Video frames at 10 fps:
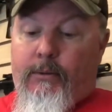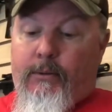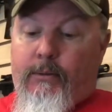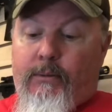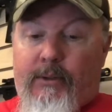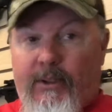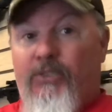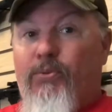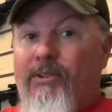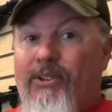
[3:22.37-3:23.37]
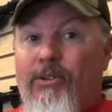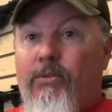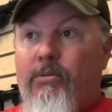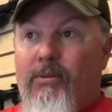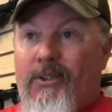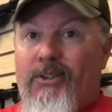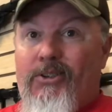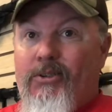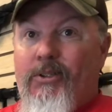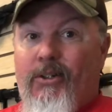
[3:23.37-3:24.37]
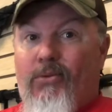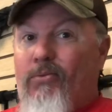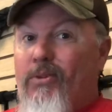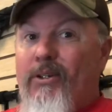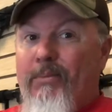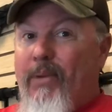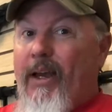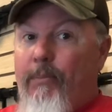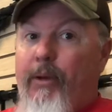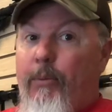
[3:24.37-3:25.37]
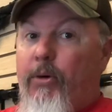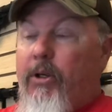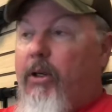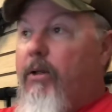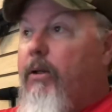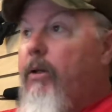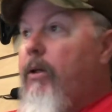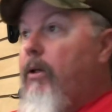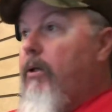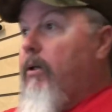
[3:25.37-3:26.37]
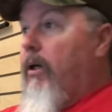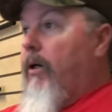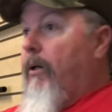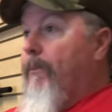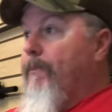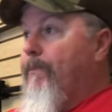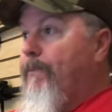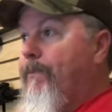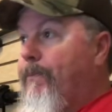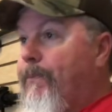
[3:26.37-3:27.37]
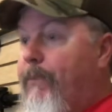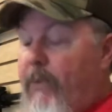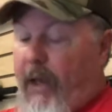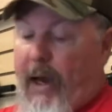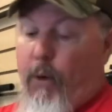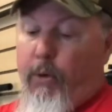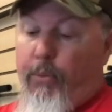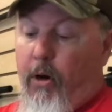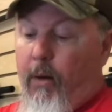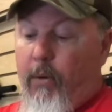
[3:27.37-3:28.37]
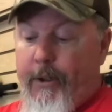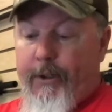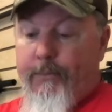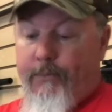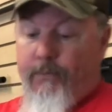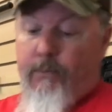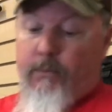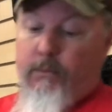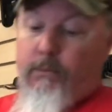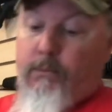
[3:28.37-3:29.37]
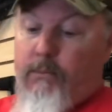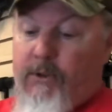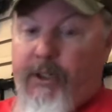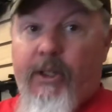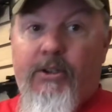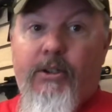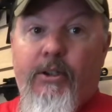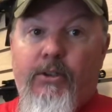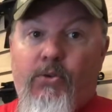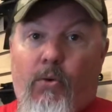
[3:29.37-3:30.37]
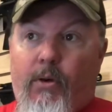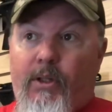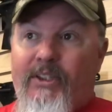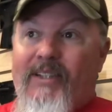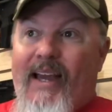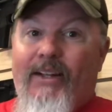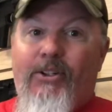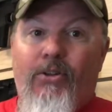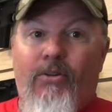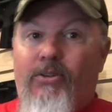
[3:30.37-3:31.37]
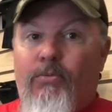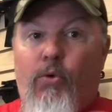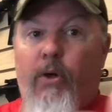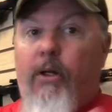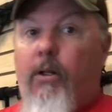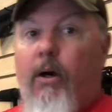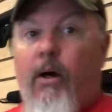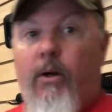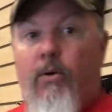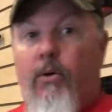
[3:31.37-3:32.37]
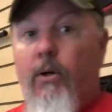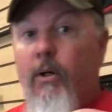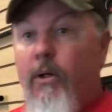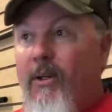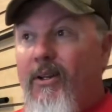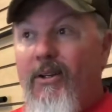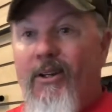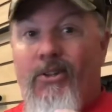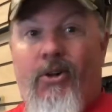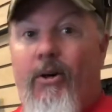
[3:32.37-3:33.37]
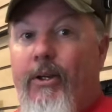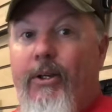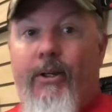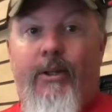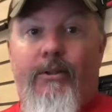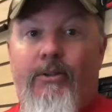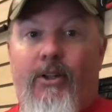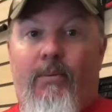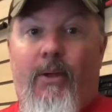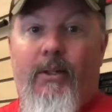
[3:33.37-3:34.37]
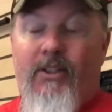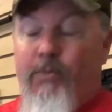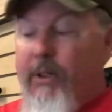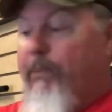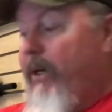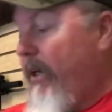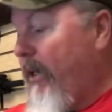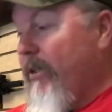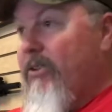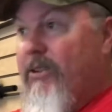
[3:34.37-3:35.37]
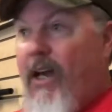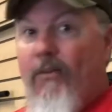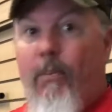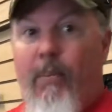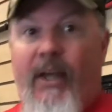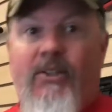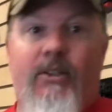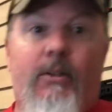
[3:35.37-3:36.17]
this would do, unless you get a really bad paper cut. I would probably ditch this, or at least add to it some QuikClot or a tourniquet, something like this. But again, this is kind of a basic